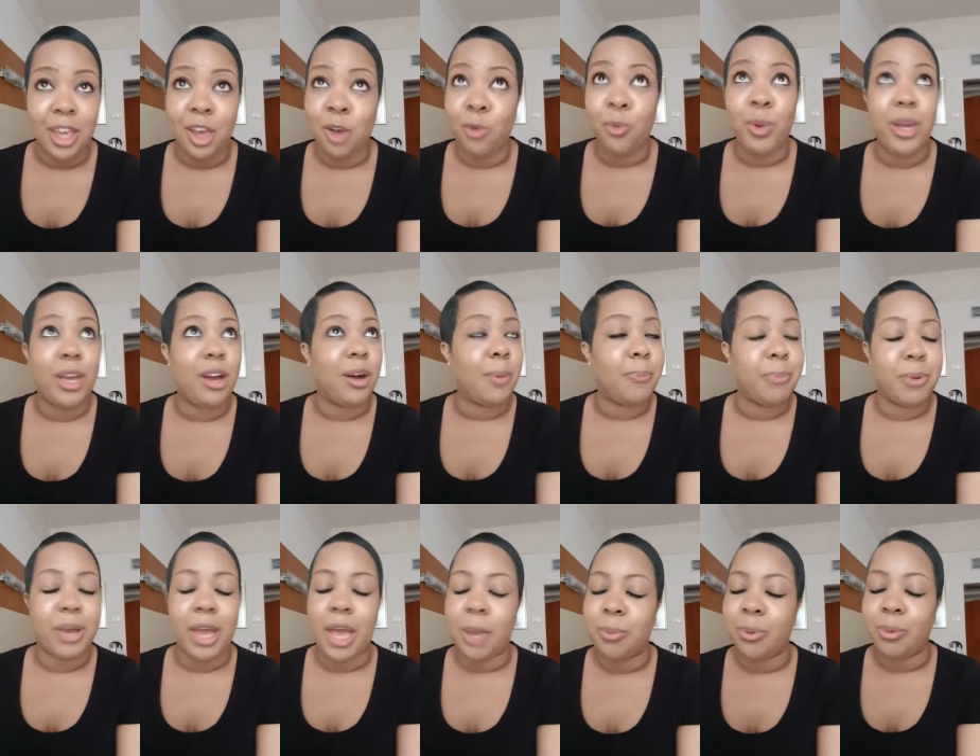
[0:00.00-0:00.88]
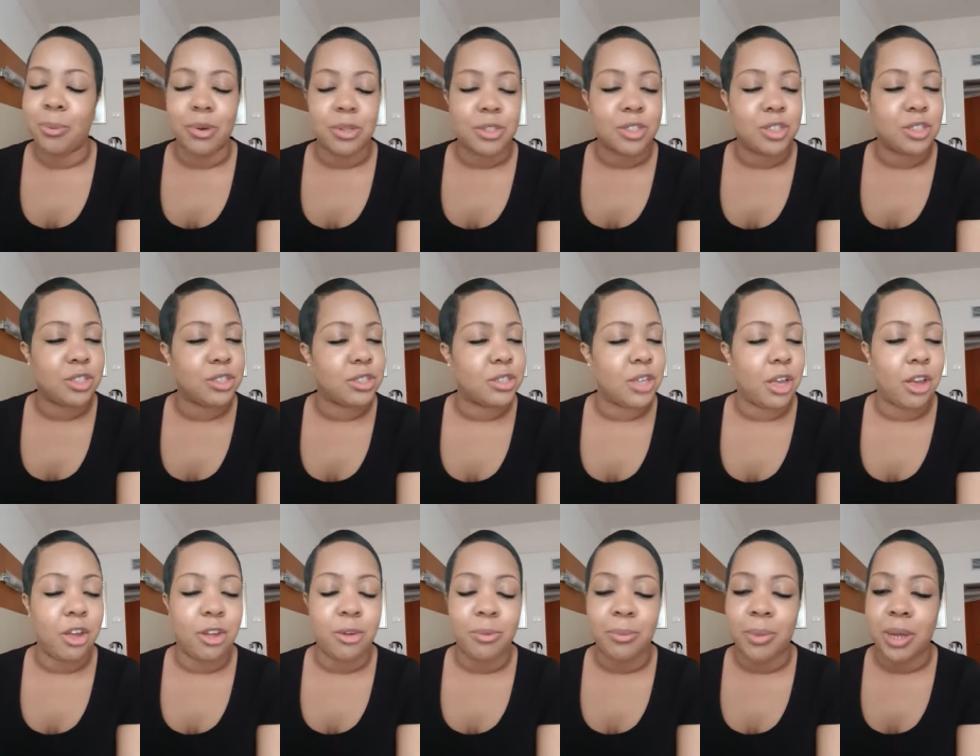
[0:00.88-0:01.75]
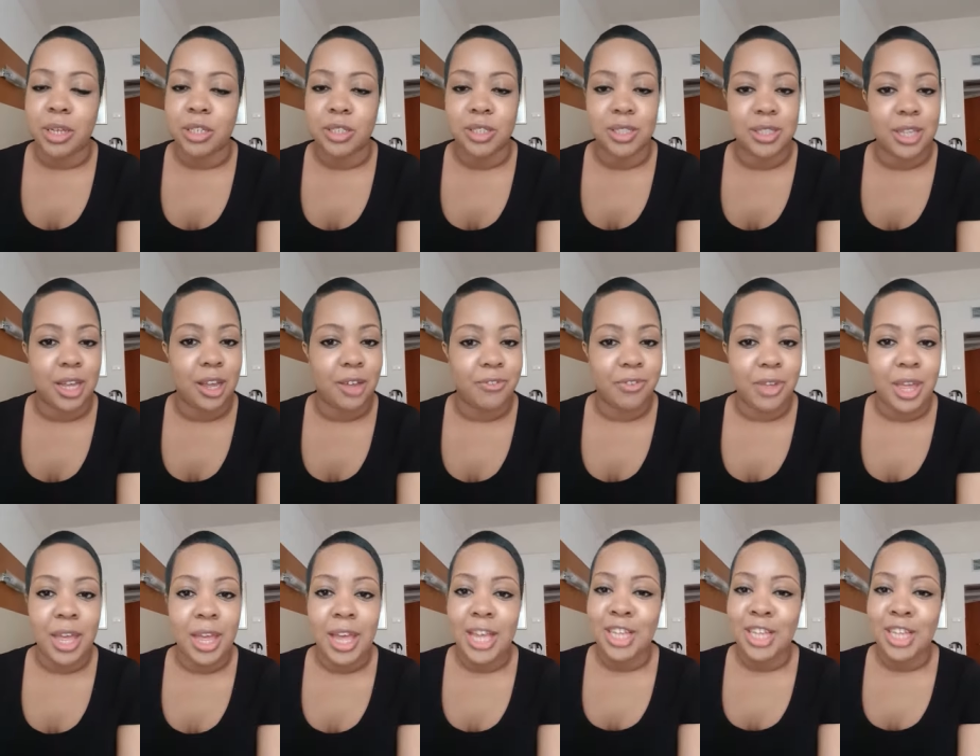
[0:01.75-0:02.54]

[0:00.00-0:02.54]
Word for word: We are capable of so much stuff,